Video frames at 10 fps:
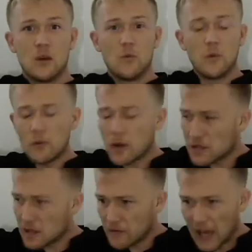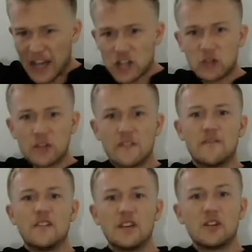We want to actually
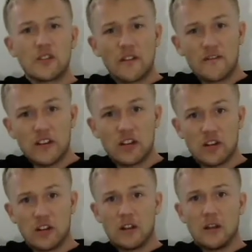feel the fear.